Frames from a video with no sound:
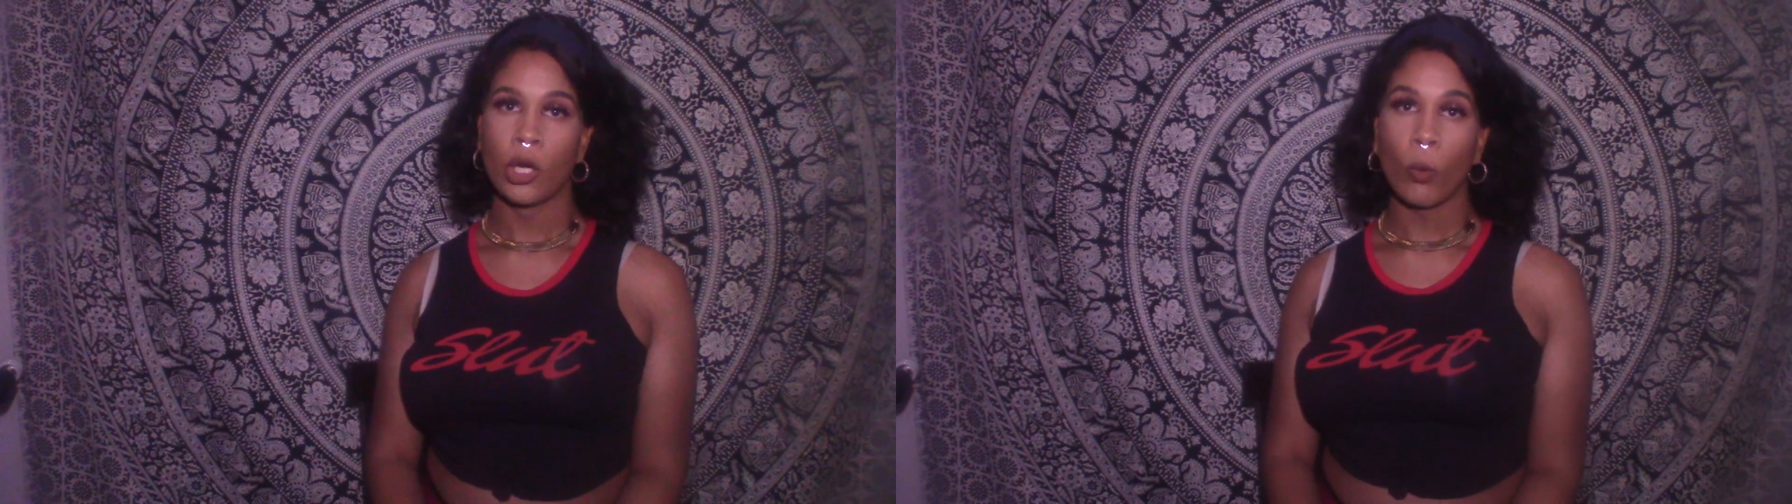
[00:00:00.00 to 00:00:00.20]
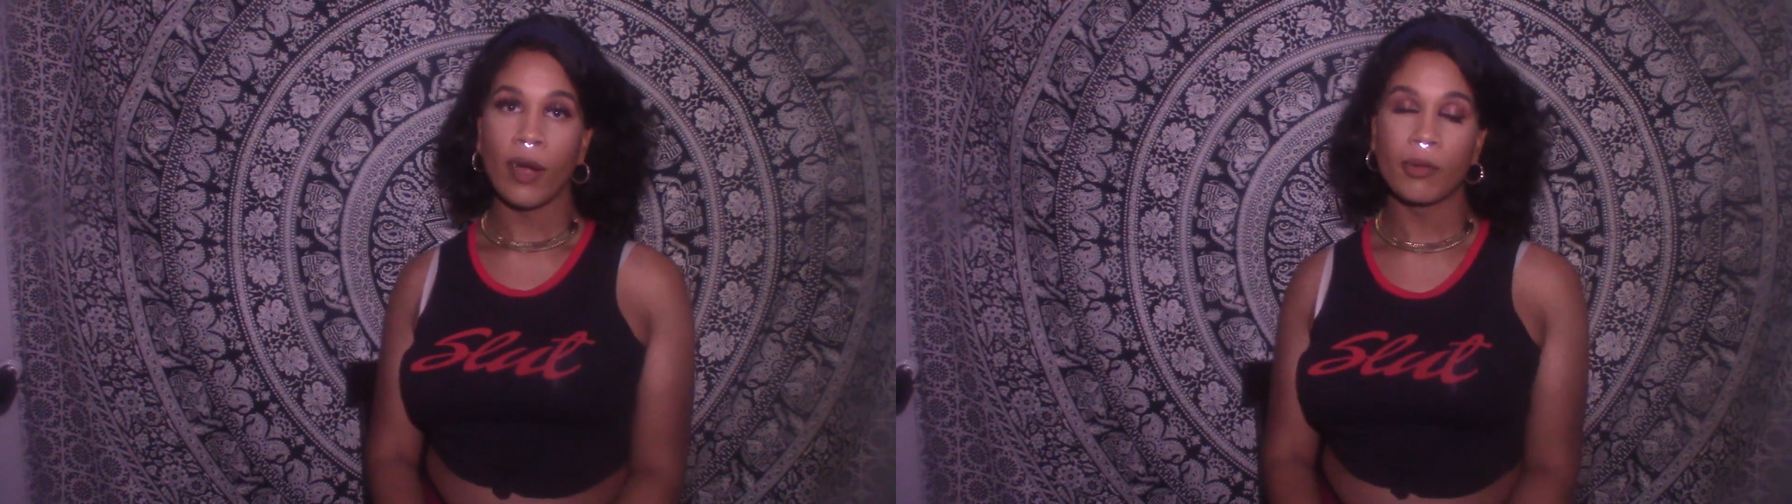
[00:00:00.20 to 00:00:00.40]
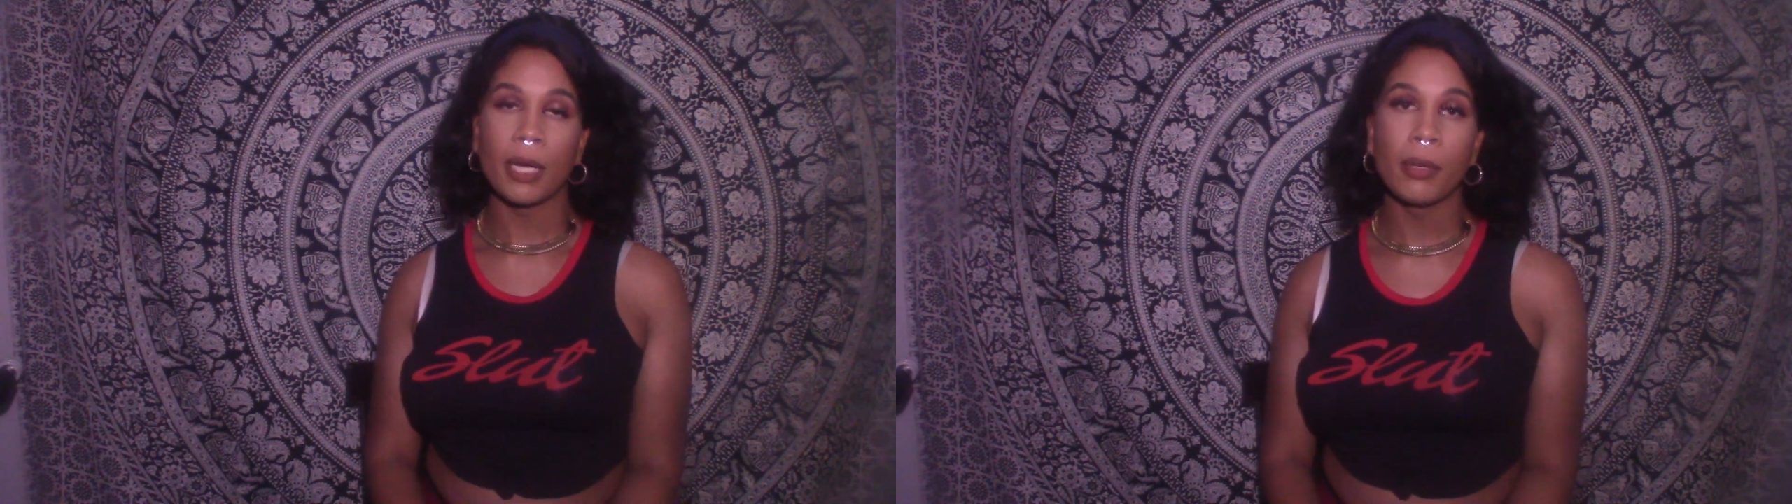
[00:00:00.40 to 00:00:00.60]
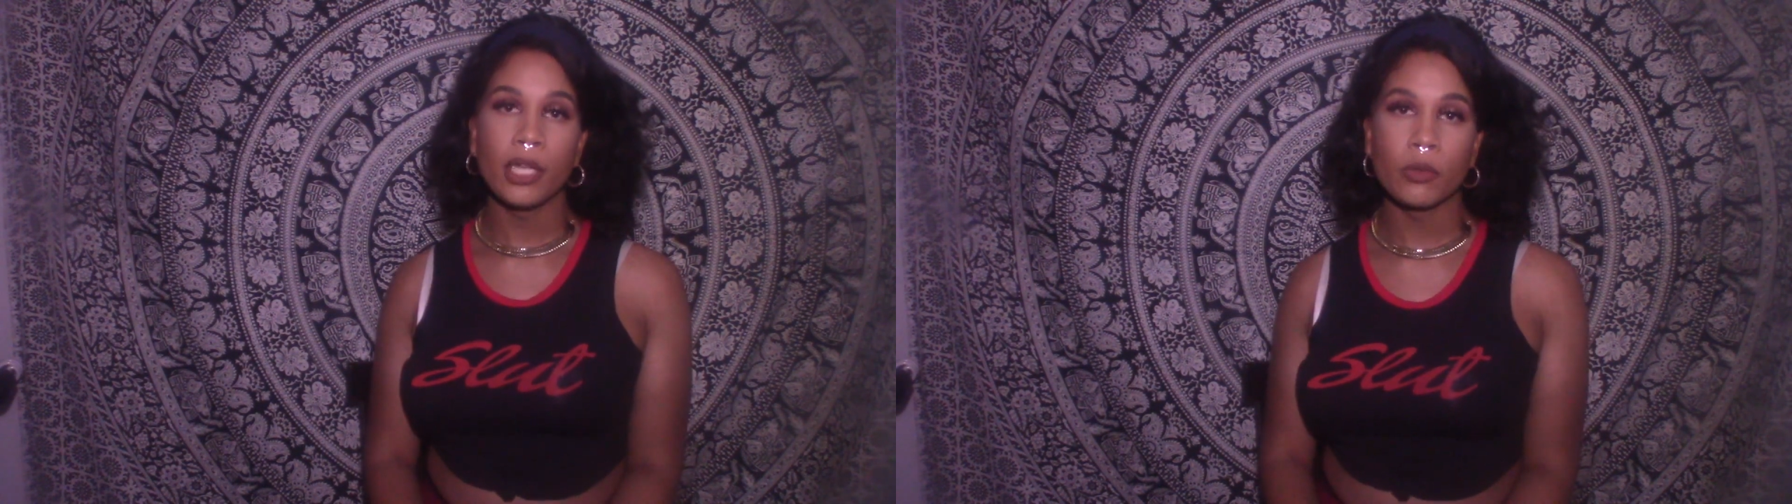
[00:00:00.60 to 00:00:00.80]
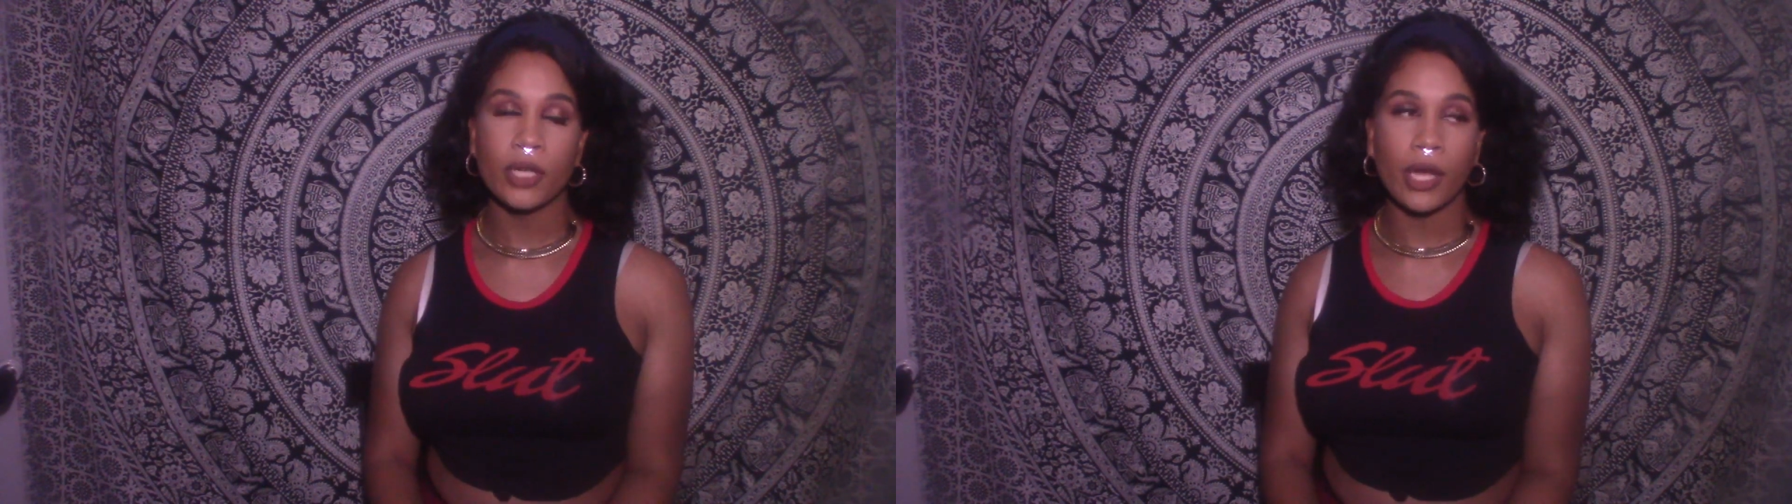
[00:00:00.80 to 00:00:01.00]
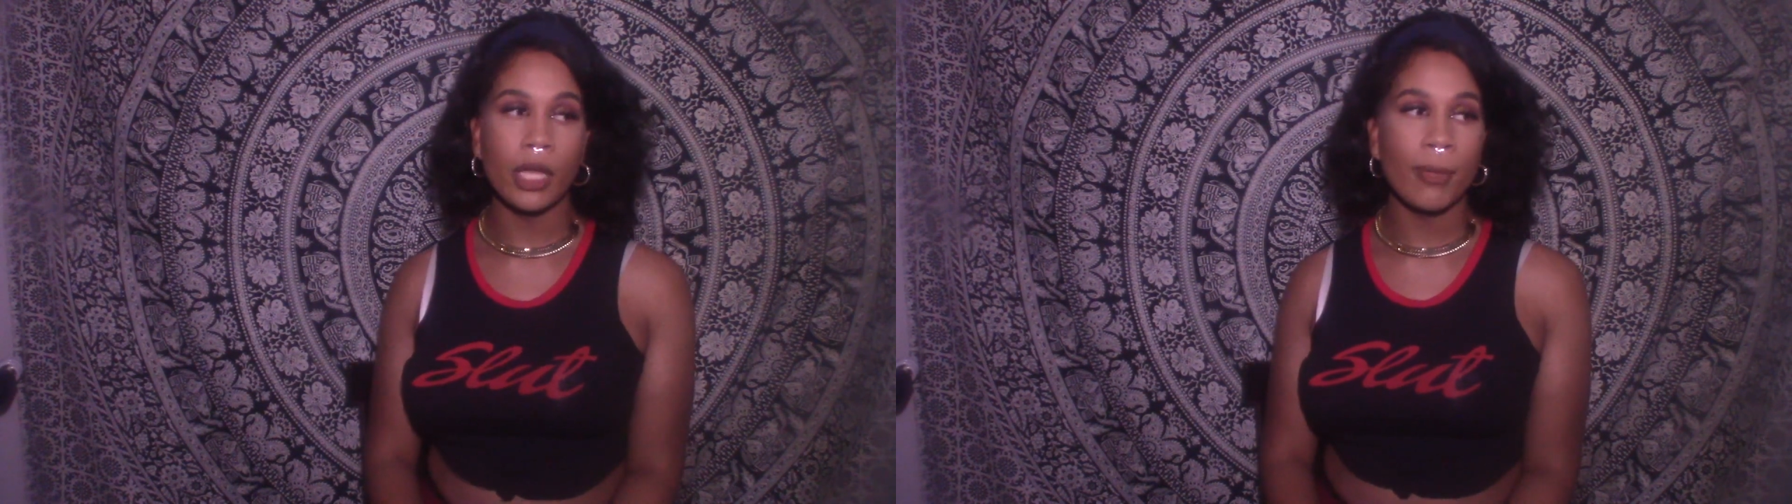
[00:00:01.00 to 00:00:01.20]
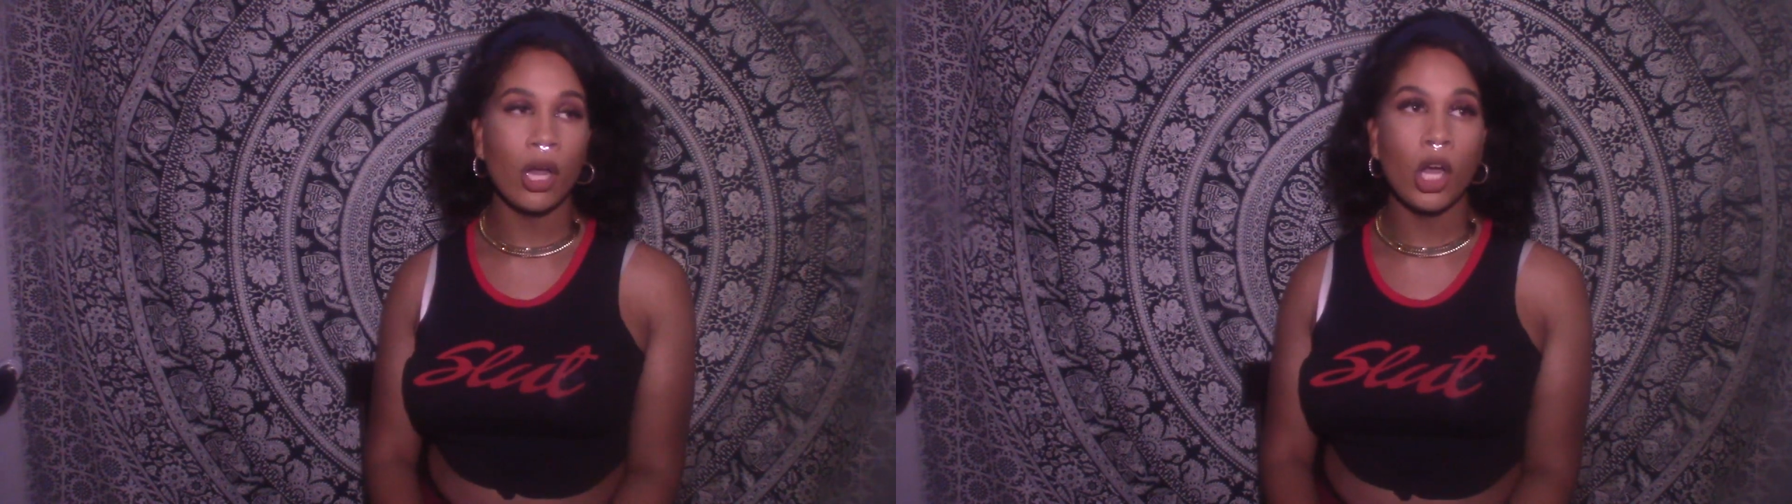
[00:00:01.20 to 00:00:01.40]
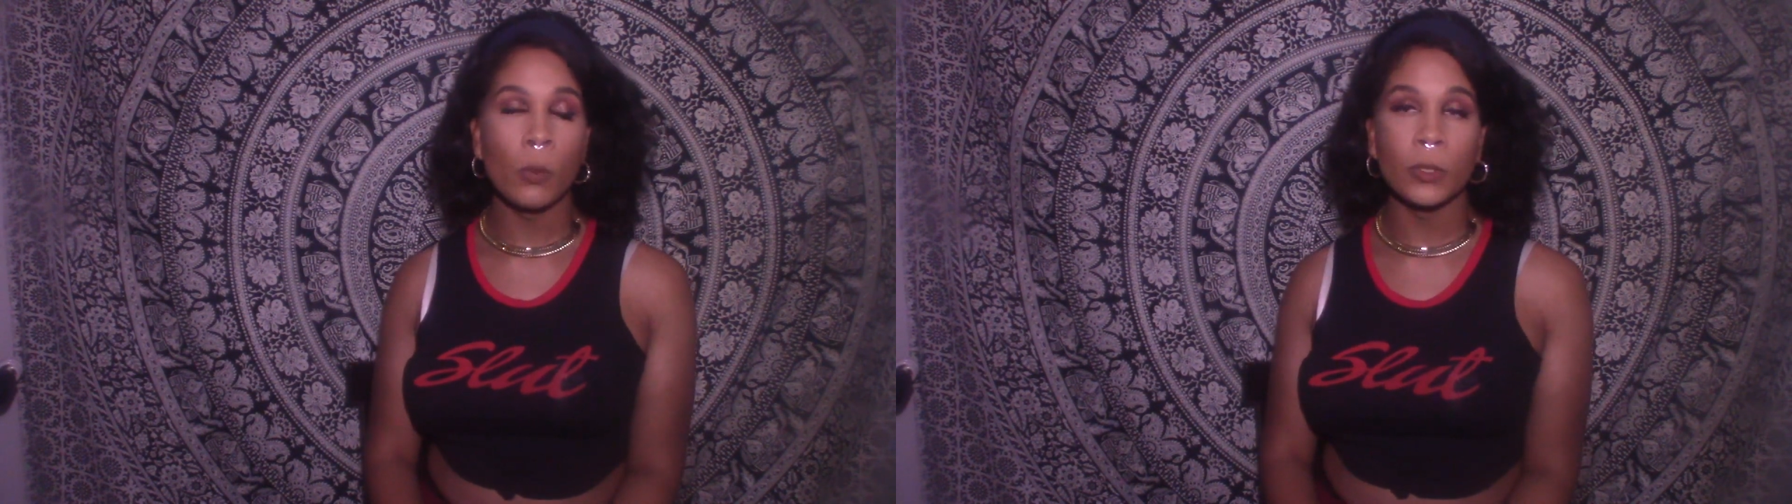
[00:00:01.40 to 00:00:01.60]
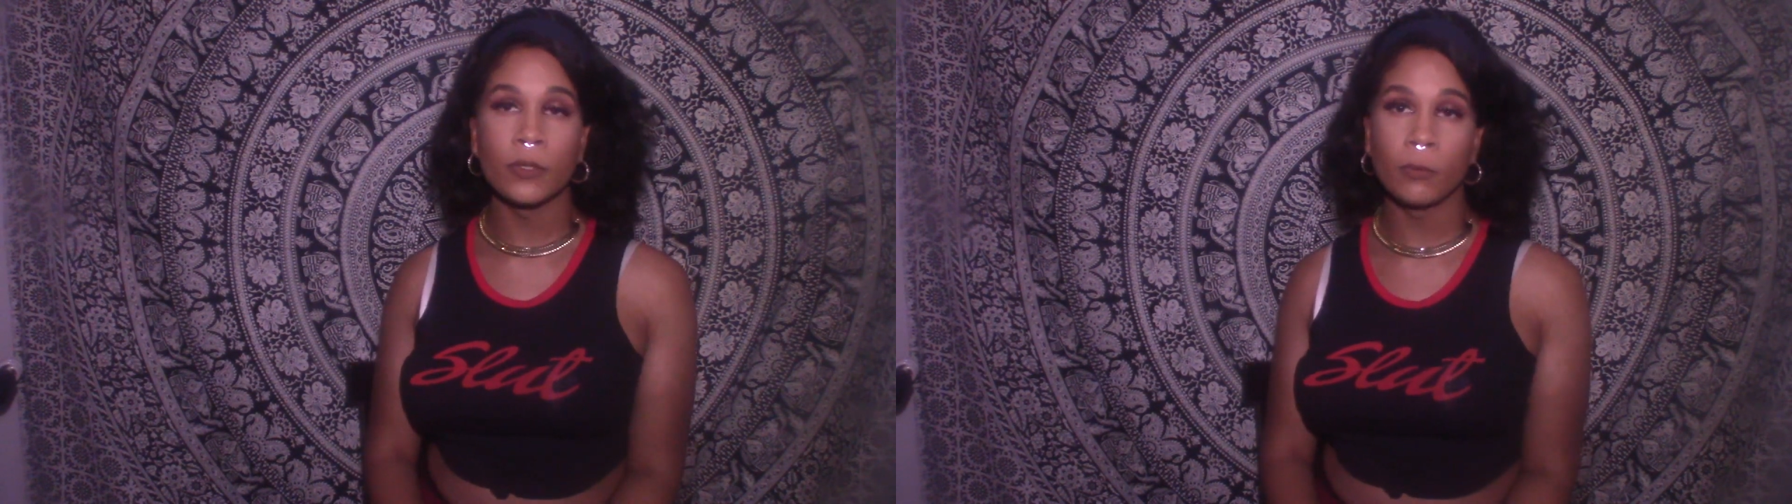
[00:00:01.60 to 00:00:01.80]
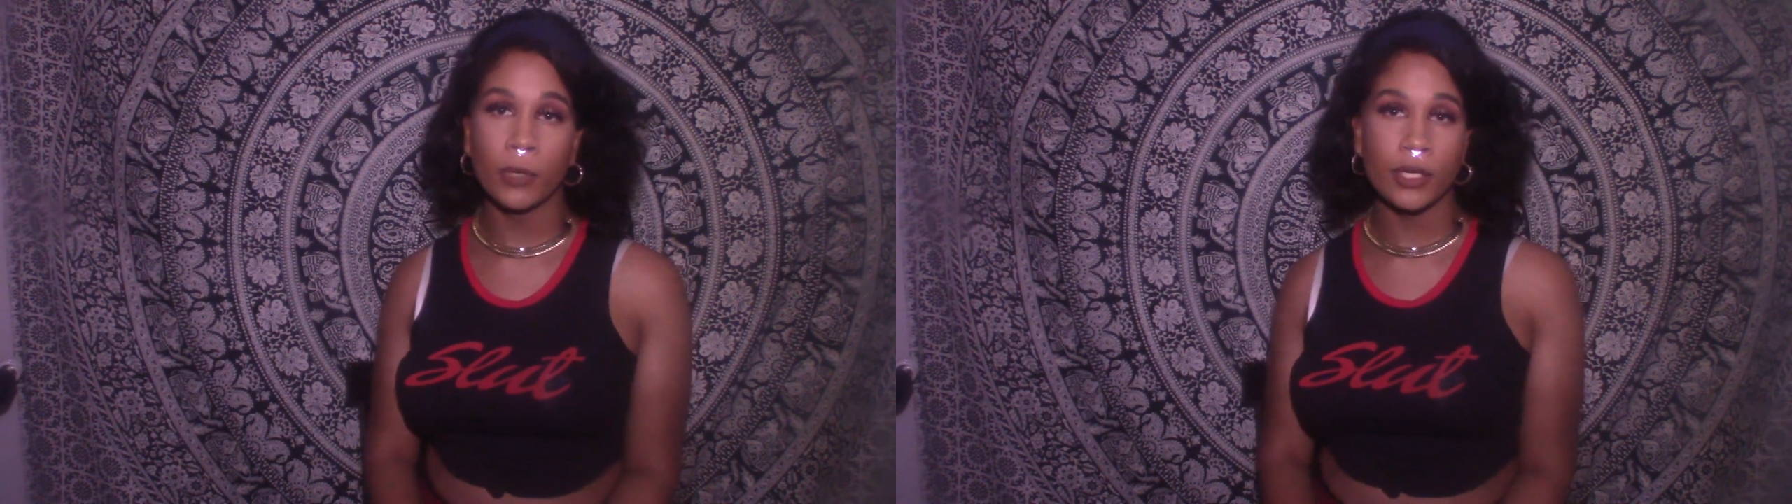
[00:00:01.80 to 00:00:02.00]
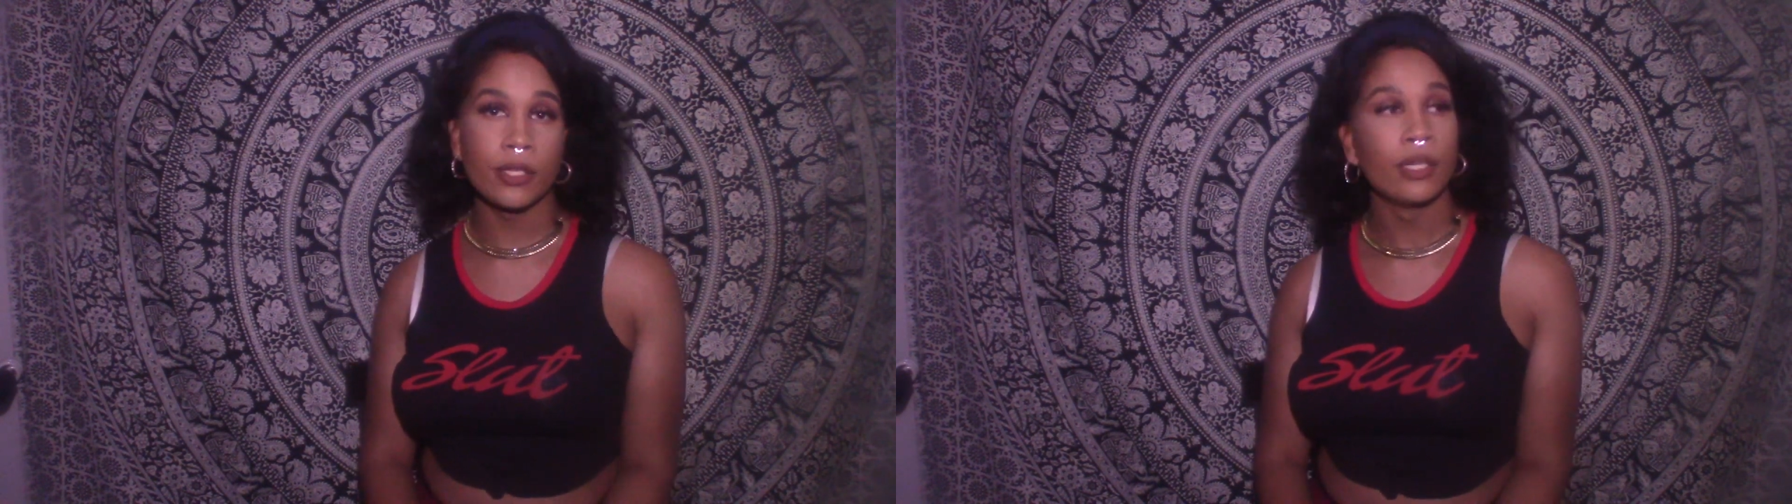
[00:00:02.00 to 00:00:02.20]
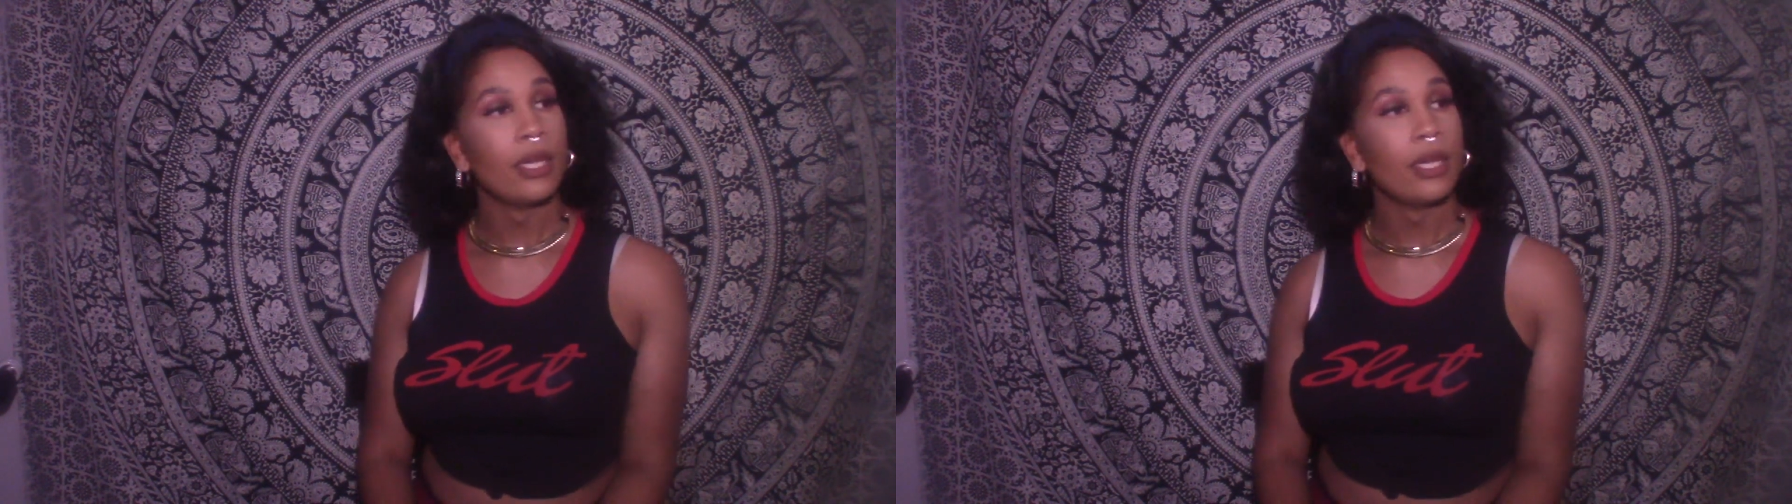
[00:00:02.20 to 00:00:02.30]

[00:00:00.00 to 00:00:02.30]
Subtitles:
white Republicans were talking about, oh, well, where's